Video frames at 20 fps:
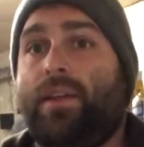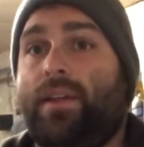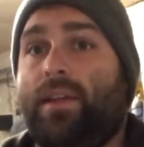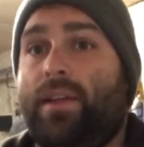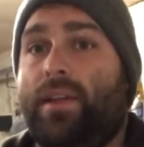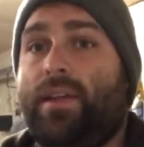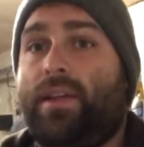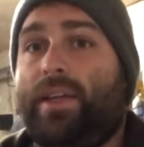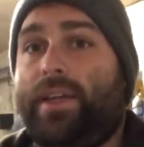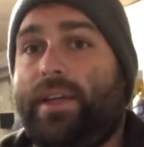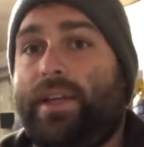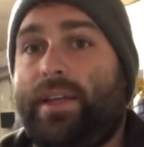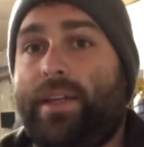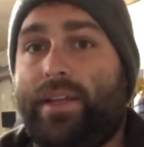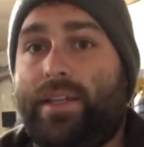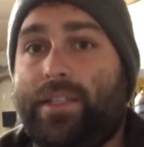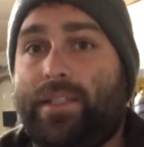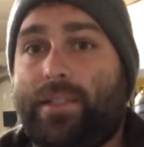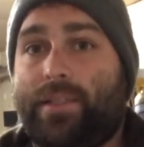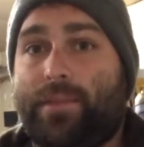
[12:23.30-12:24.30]
and
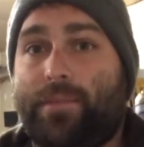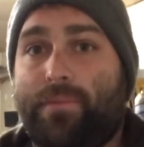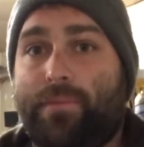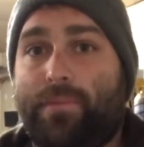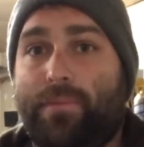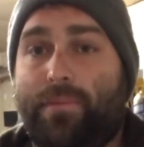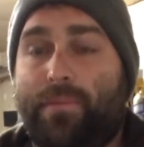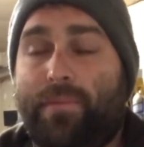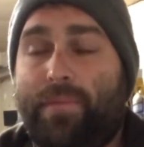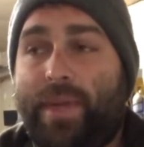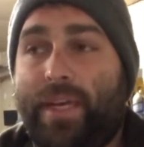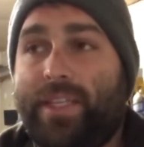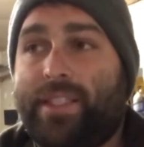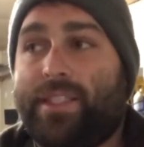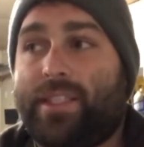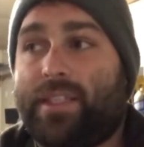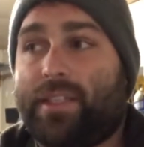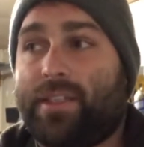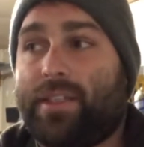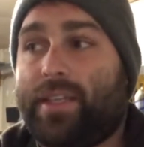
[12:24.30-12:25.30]
it's
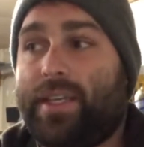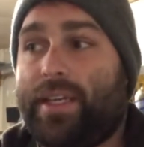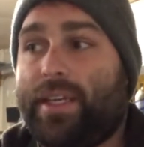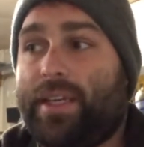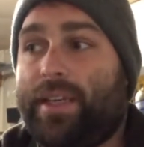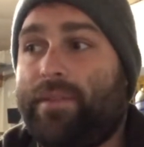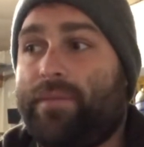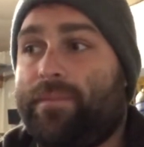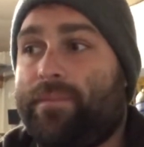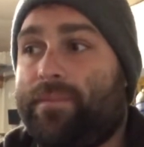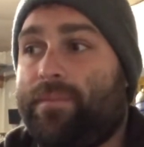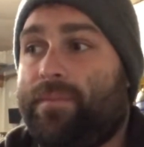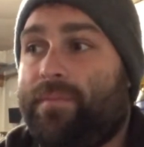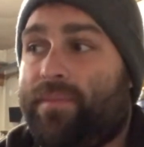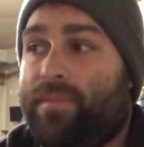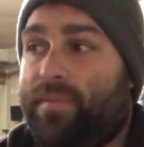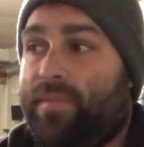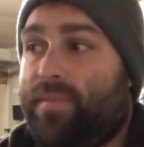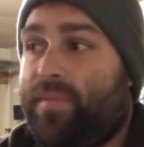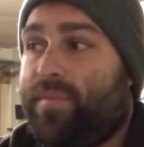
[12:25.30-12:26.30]
basically
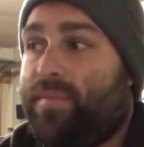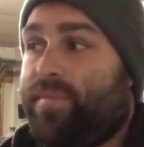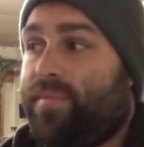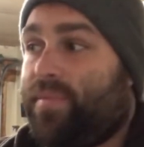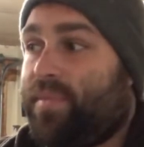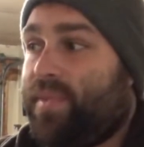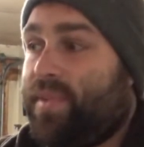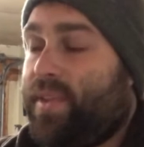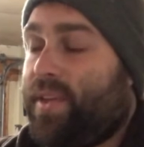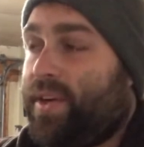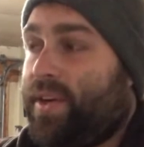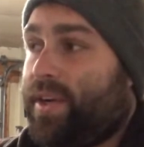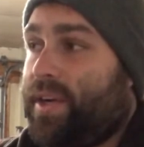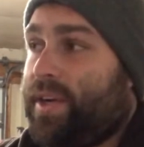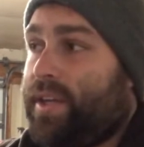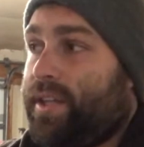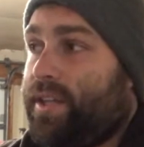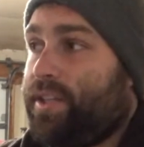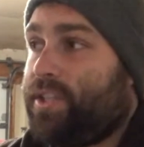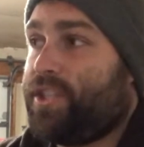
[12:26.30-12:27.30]
they're
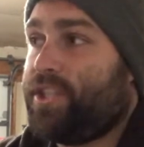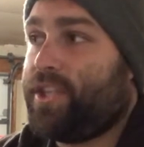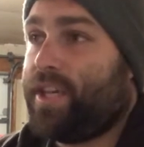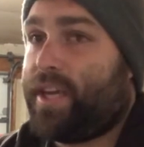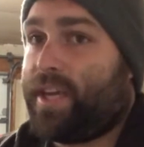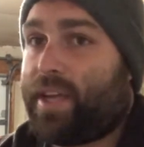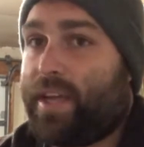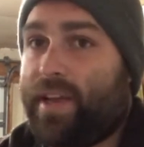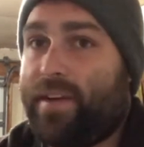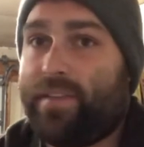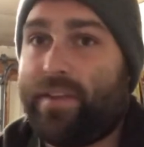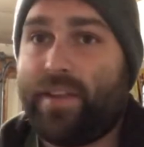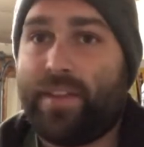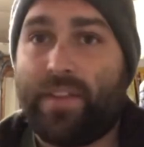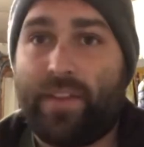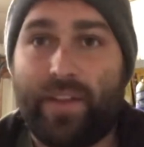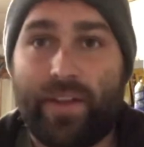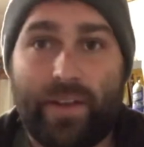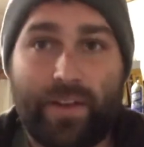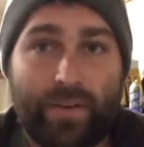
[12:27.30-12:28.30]
gonna check
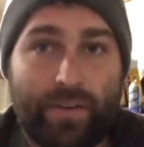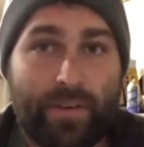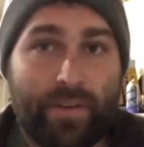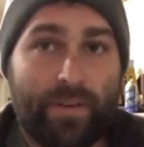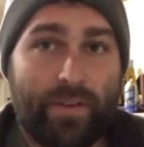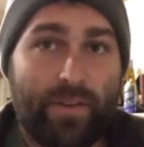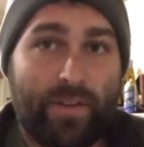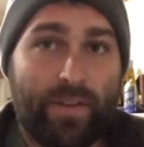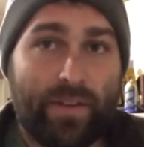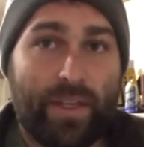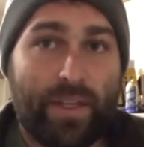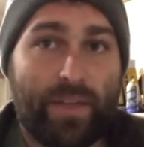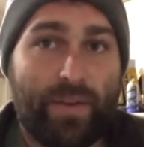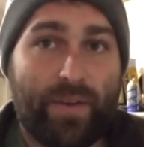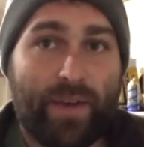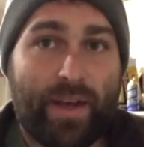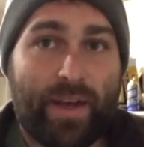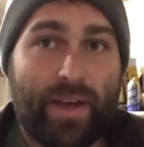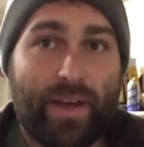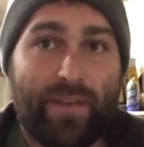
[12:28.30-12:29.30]
everything that you
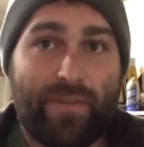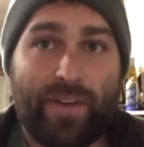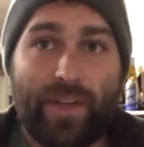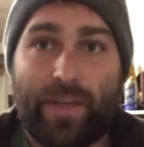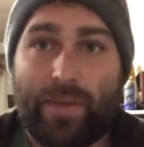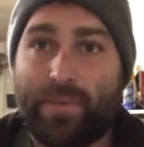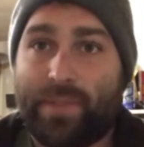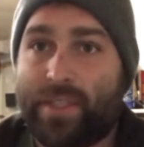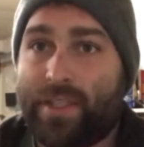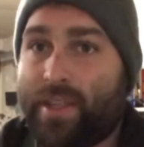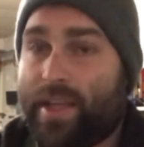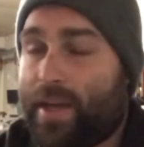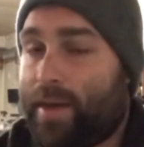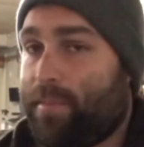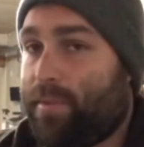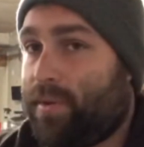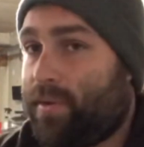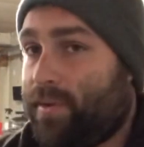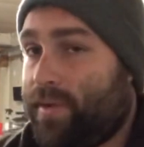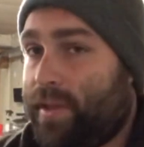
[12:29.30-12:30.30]
have up to that
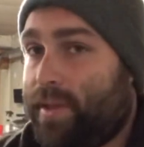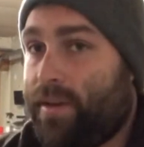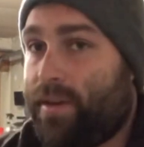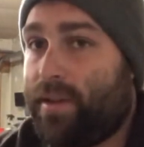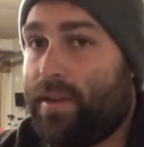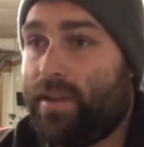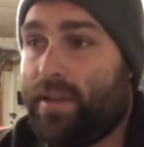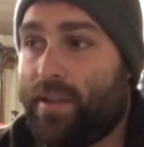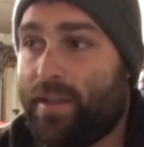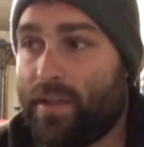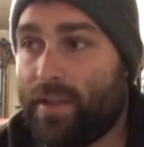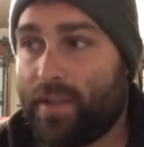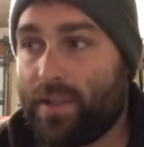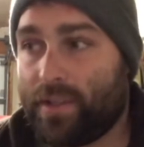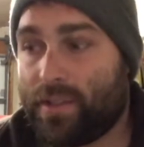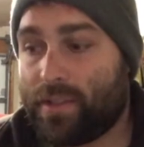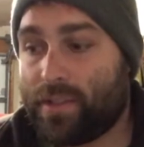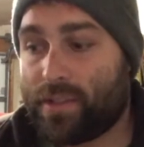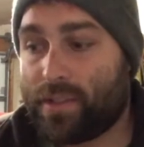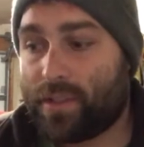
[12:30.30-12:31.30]
point.
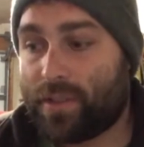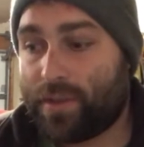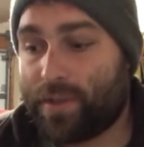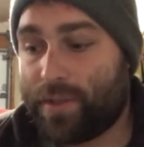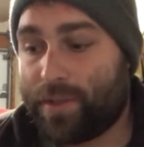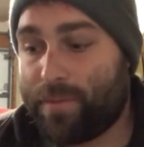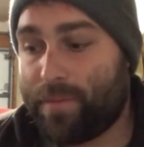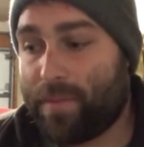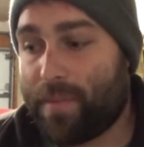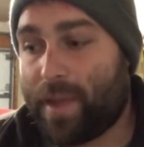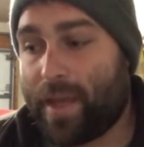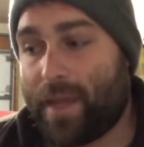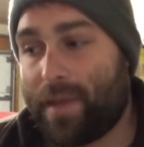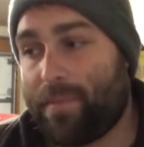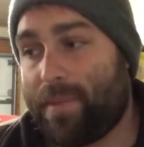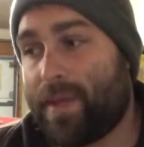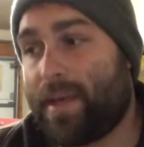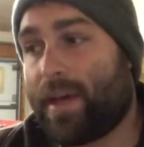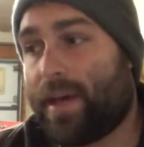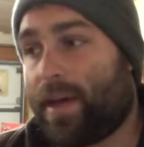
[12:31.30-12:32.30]
So you may
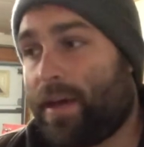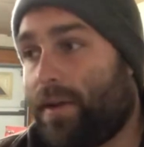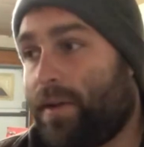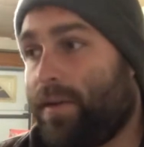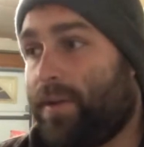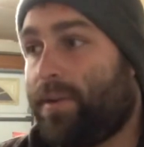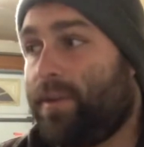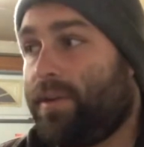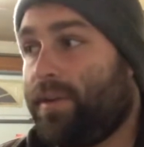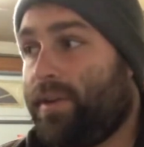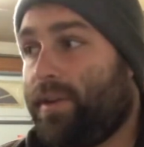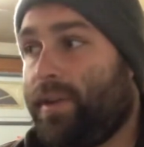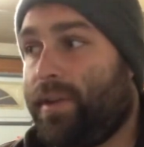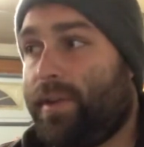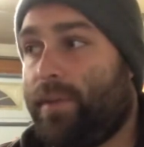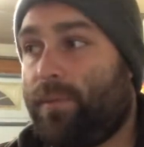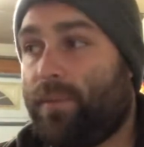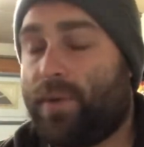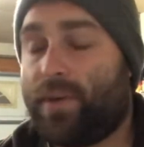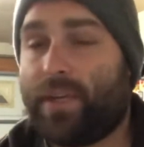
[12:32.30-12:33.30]
be out
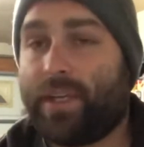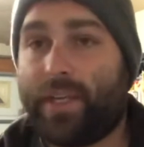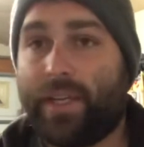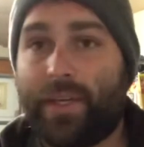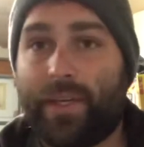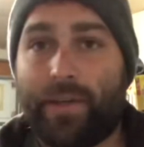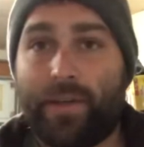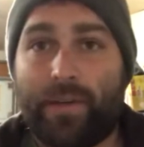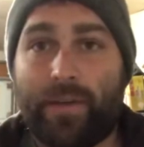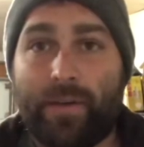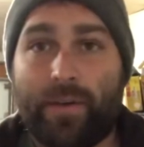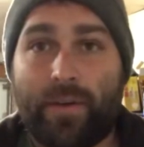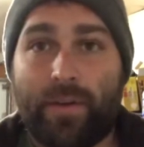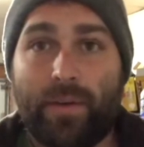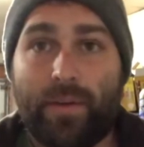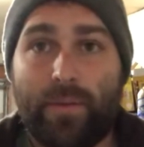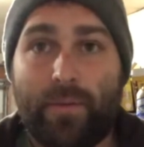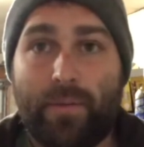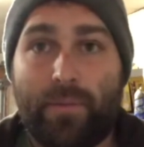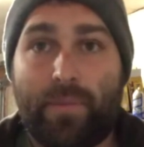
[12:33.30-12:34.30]
and working,
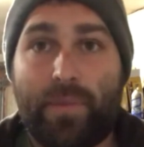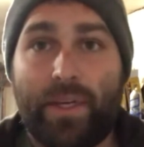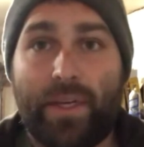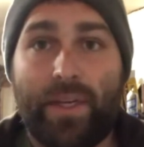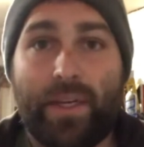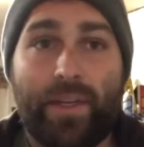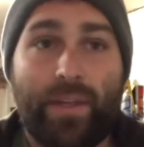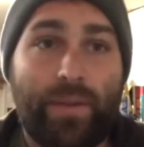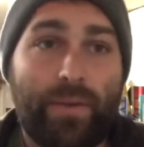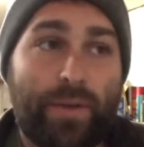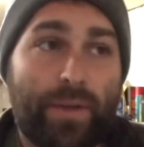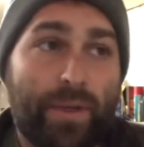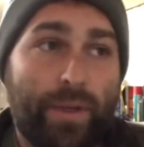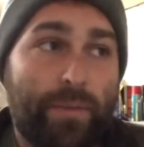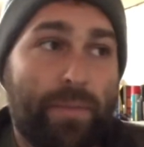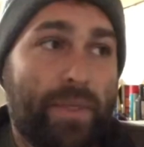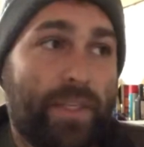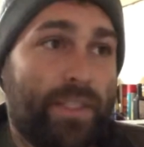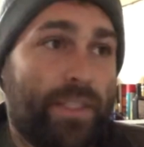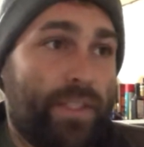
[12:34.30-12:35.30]
but you could
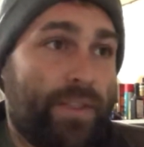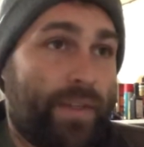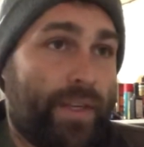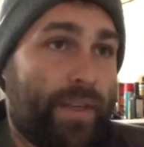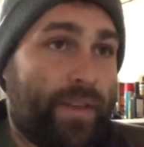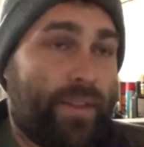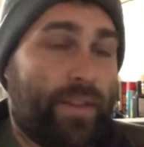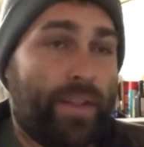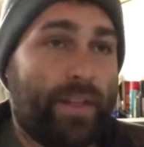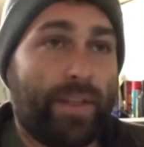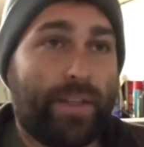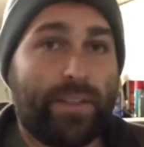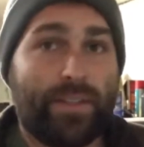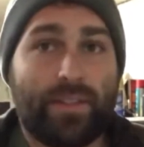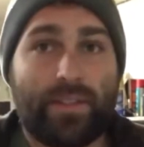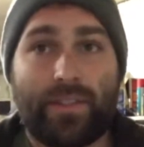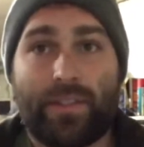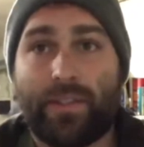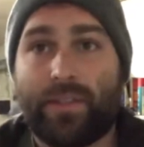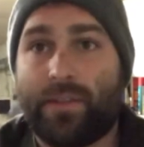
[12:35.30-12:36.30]
be doing things